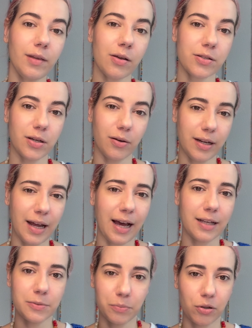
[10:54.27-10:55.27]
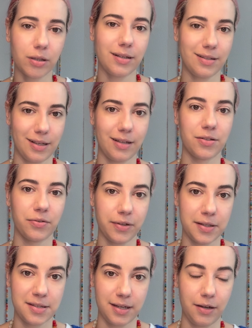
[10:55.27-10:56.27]
So it has more this sense of
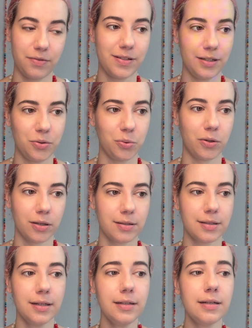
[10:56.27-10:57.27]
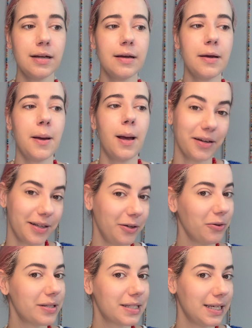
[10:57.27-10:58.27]
unsafety towards it. The
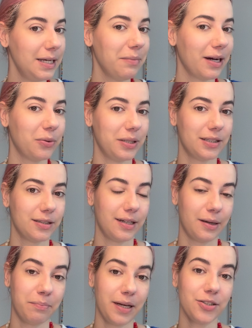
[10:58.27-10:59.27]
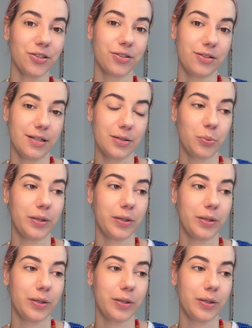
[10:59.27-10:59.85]
Jung Schema questionnaire measures this